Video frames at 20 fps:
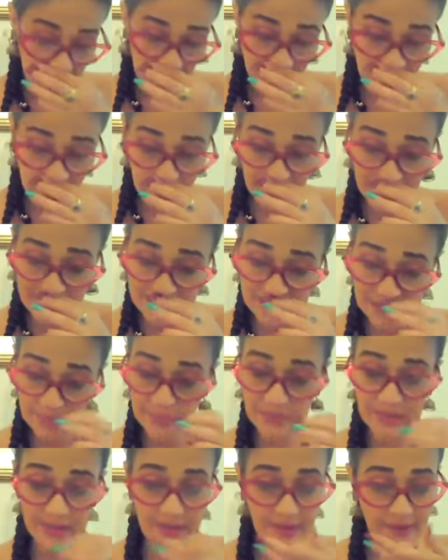They have
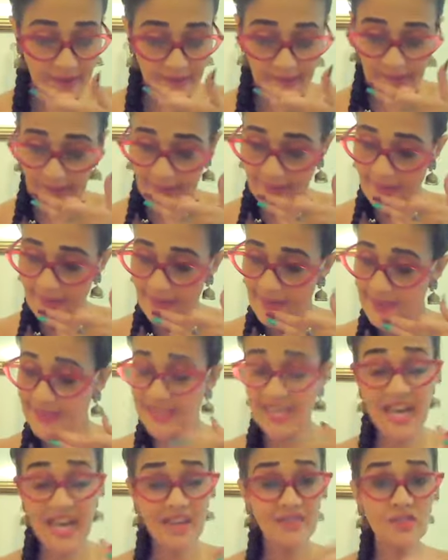embezzled money.
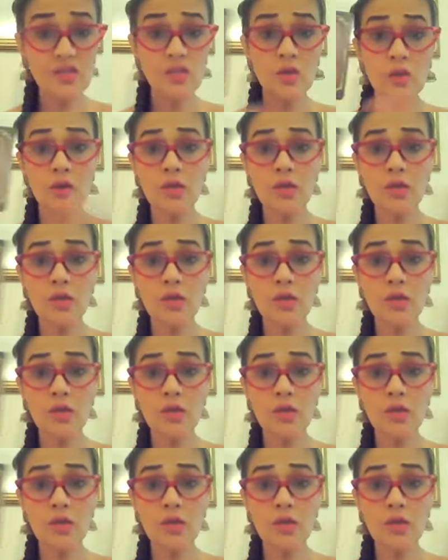They have